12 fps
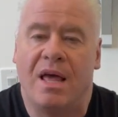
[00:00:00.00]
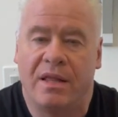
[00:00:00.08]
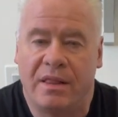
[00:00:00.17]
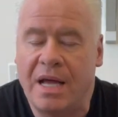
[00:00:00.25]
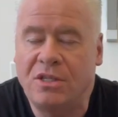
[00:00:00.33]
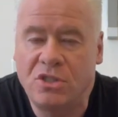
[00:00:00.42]

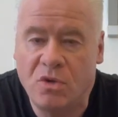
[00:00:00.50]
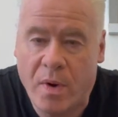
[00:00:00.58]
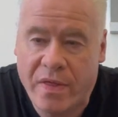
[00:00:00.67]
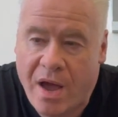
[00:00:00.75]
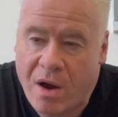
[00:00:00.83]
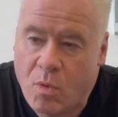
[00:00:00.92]
That's the way
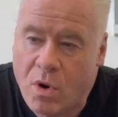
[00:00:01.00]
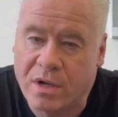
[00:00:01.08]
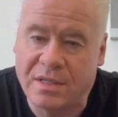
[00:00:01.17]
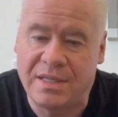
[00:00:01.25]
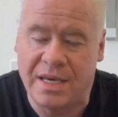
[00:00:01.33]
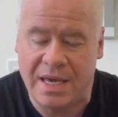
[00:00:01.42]
that
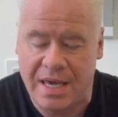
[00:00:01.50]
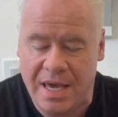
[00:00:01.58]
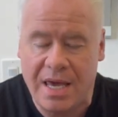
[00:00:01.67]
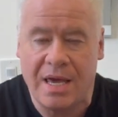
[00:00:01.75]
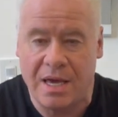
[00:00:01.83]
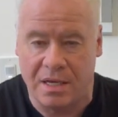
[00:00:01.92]
works. The
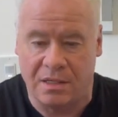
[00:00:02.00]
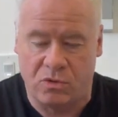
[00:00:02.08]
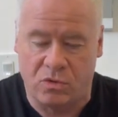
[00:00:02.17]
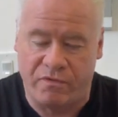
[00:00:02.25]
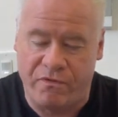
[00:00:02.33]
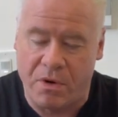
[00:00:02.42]
key is,
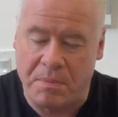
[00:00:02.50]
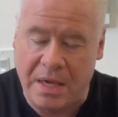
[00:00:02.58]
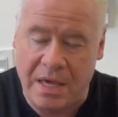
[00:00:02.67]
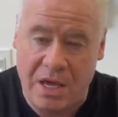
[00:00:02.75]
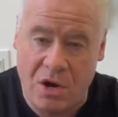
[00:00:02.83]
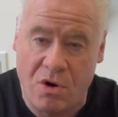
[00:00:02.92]
from
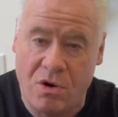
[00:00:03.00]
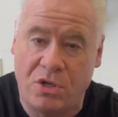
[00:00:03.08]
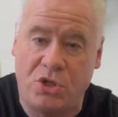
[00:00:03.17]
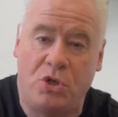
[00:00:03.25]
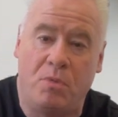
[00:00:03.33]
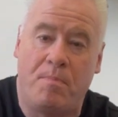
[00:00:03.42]
here
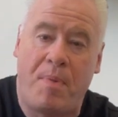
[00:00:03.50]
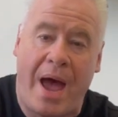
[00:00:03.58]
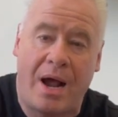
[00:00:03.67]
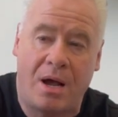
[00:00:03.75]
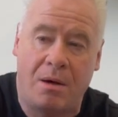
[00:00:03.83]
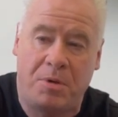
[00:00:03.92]
to
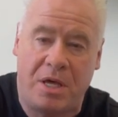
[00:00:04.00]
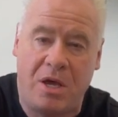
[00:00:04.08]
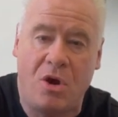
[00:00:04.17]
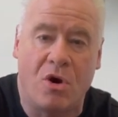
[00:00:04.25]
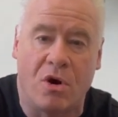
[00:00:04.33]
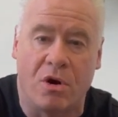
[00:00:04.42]
back up
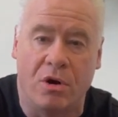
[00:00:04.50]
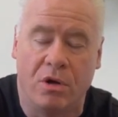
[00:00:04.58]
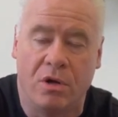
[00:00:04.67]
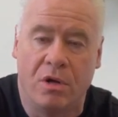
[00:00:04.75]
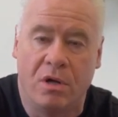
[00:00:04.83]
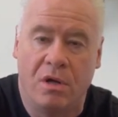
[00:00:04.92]
here,
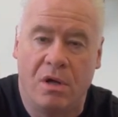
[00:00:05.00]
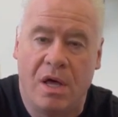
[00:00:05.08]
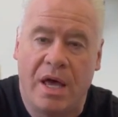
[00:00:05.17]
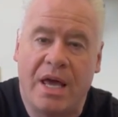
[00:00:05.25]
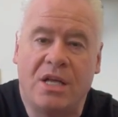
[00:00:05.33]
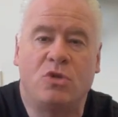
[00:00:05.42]

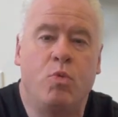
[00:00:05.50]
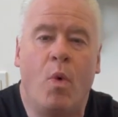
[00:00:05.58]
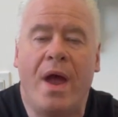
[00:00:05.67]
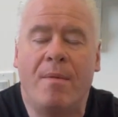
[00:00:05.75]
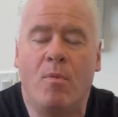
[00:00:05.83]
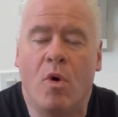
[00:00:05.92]
it's
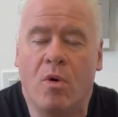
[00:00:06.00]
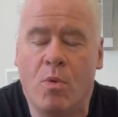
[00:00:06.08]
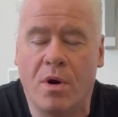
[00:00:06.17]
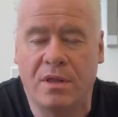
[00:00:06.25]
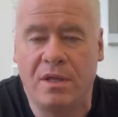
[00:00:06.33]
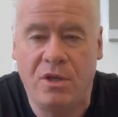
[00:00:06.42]
way more
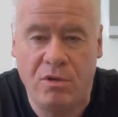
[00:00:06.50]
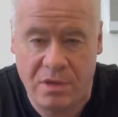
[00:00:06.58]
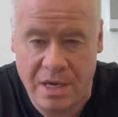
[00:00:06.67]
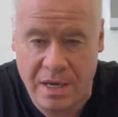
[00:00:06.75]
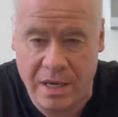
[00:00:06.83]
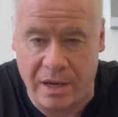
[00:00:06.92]
work than you
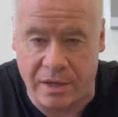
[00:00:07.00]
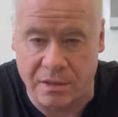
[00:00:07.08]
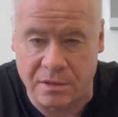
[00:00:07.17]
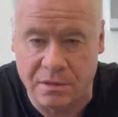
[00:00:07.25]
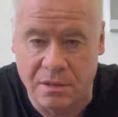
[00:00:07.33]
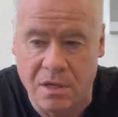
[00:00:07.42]
think it
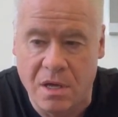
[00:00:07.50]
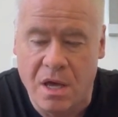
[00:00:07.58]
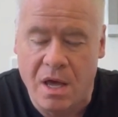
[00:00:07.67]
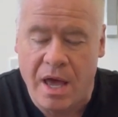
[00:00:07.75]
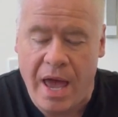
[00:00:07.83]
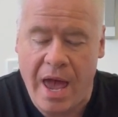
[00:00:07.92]
is.
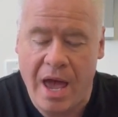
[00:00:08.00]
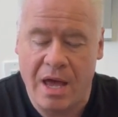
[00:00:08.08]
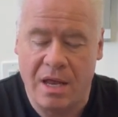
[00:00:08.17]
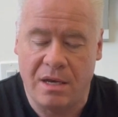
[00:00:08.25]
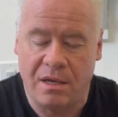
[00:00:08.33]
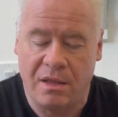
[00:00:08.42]

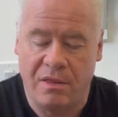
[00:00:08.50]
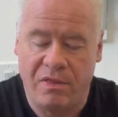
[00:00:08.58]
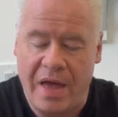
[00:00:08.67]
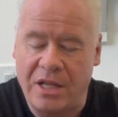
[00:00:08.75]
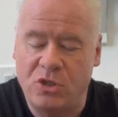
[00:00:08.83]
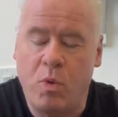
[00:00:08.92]
And
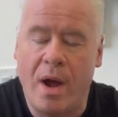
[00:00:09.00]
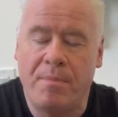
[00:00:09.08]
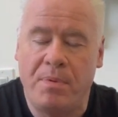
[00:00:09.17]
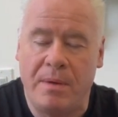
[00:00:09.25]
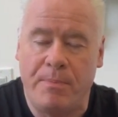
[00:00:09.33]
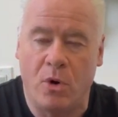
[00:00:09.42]
that's why
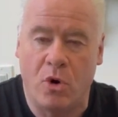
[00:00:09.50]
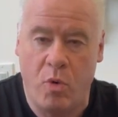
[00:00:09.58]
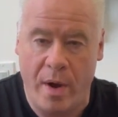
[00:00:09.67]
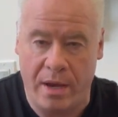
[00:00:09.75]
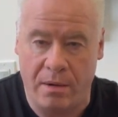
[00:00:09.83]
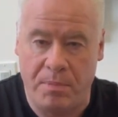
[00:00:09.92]
people
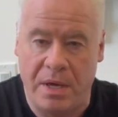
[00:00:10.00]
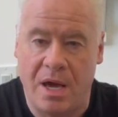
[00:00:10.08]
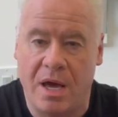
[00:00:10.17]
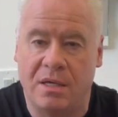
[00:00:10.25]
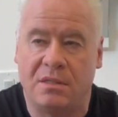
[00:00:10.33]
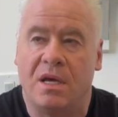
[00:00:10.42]
quit,
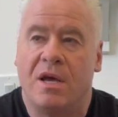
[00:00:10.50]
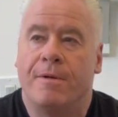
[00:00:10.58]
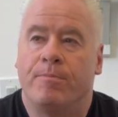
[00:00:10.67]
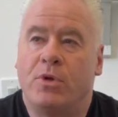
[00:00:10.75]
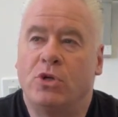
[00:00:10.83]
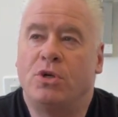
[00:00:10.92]
because
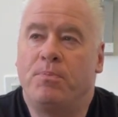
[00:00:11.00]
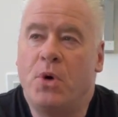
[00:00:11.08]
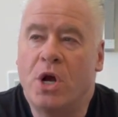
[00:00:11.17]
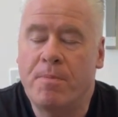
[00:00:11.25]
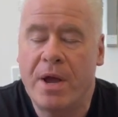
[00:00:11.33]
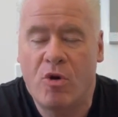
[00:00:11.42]
there's a
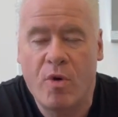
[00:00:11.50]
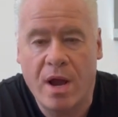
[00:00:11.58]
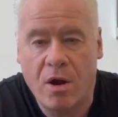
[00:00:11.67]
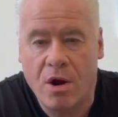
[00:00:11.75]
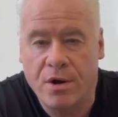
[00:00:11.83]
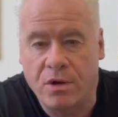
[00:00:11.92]
book by
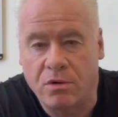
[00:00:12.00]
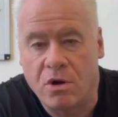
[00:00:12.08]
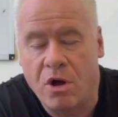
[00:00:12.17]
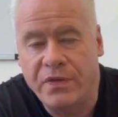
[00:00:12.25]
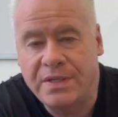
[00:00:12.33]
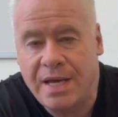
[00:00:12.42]
Grant Cardone
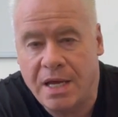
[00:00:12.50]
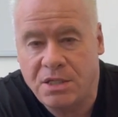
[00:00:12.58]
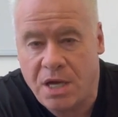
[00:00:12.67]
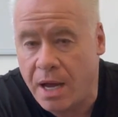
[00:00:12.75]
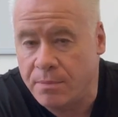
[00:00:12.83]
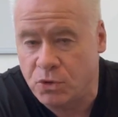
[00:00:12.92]
called The 10
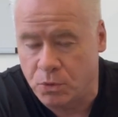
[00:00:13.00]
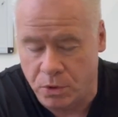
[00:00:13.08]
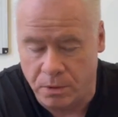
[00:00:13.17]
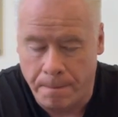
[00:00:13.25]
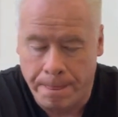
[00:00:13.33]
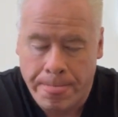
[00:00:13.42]
Times
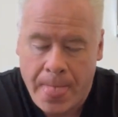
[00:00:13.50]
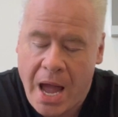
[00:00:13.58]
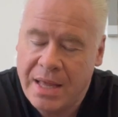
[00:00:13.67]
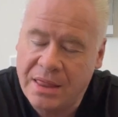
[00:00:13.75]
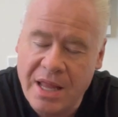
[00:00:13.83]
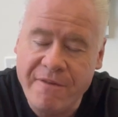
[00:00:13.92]
Rule. I
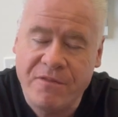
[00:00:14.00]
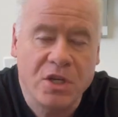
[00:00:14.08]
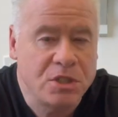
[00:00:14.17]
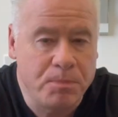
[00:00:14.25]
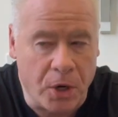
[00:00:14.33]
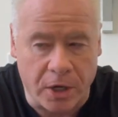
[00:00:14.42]
love
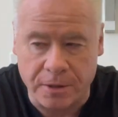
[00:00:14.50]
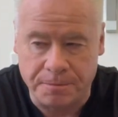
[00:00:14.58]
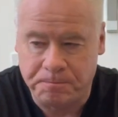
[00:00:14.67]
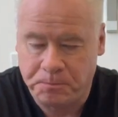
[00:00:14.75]
this book.